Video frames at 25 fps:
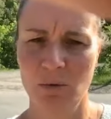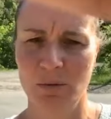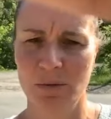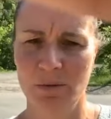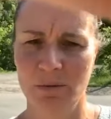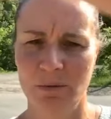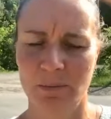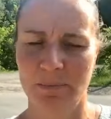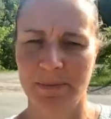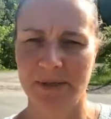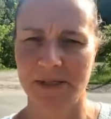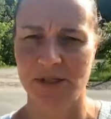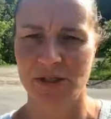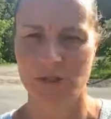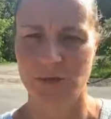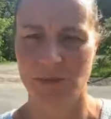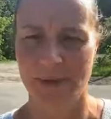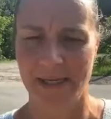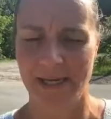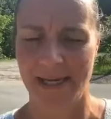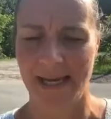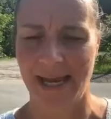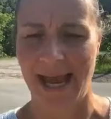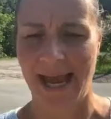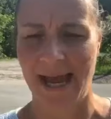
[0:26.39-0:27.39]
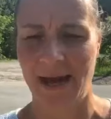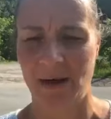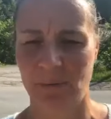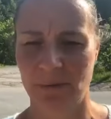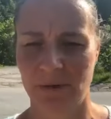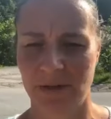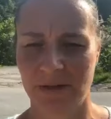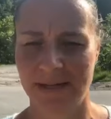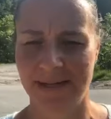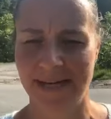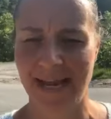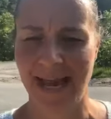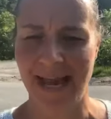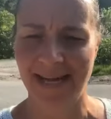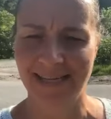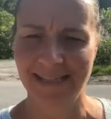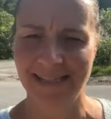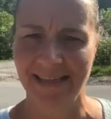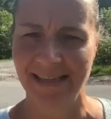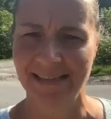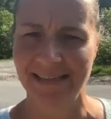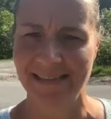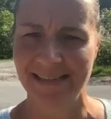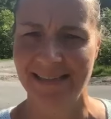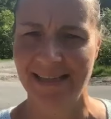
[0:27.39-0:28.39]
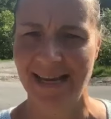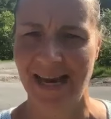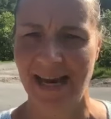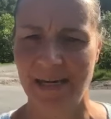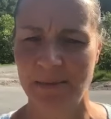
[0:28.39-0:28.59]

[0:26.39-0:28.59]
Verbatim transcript: We will be doing our 9.99